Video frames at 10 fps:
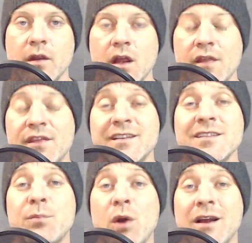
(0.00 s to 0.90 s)
This is
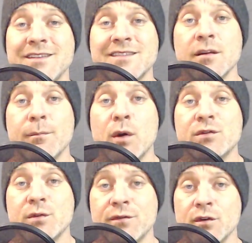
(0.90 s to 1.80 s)
the process that
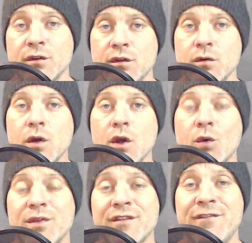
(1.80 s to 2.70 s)
most refer to
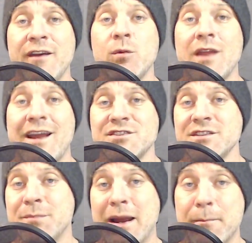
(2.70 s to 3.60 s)
when the Fed will
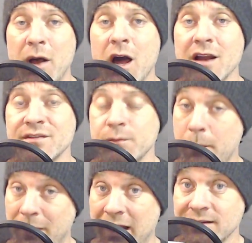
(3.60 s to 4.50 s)
actually buy bonds from the
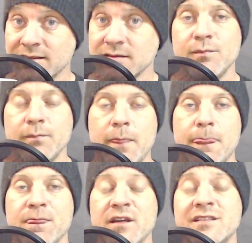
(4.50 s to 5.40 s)
banks.
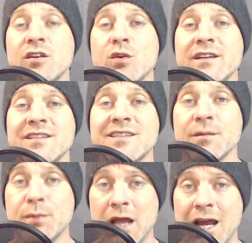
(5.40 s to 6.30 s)
This increases
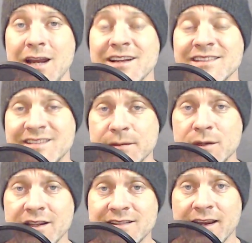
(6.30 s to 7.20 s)
supply and
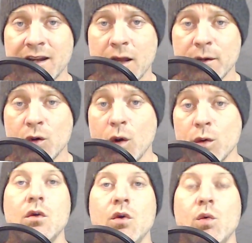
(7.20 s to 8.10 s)
stimulates economic
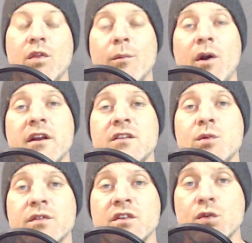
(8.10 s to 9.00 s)
growth. When the market's
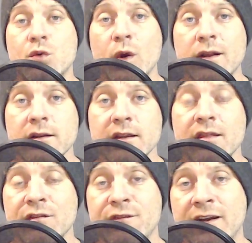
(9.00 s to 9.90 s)
moving too quickly,
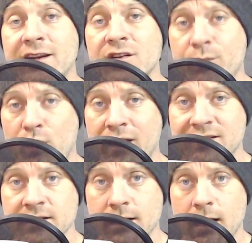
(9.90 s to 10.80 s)
the Fed can depress
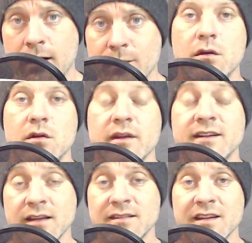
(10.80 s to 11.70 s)
the economy. It
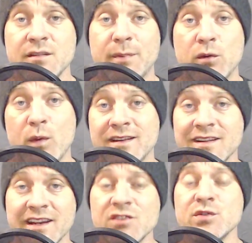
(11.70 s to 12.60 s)
does this by
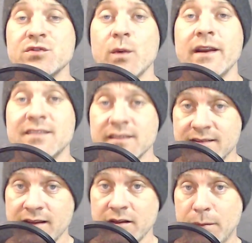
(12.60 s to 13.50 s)
raising interest rates and
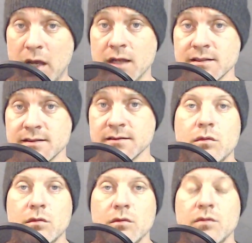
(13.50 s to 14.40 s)
selling bonds.
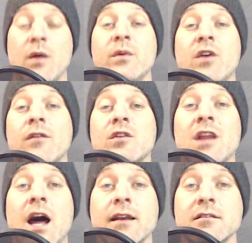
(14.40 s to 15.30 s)
Now we've covered a
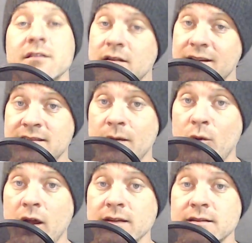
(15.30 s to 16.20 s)
lot, so let's
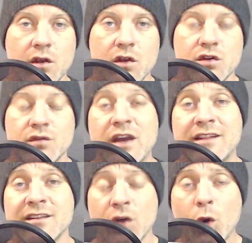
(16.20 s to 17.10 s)
summarize. You've got
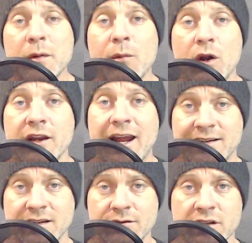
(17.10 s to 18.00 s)
these open market
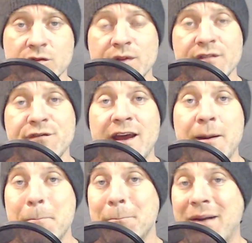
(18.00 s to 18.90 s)
activities where the
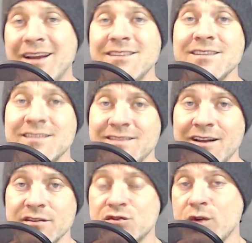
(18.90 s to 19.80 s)
Fed buys and
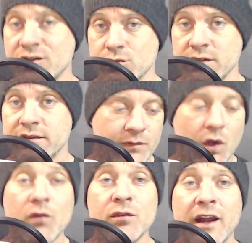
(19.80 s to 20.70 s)
sells treasuries.
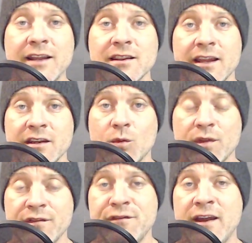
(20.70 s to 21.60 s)
Overnight lending where
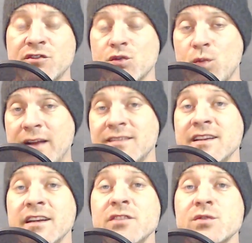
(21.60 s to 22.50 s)
the Fed directs
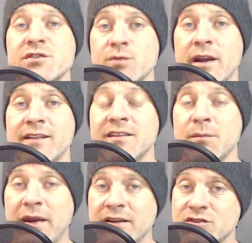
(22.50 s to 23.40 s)
the interest rate that the
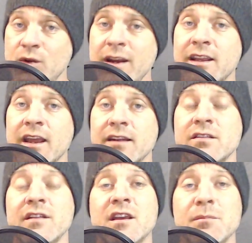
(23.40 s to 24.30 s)
banks trade against
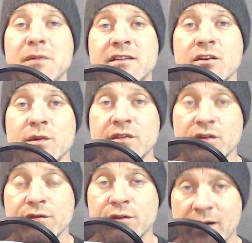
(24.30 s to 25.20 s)
so they can meet their
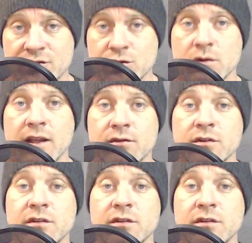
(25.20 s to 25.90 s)
reserve threshold levels.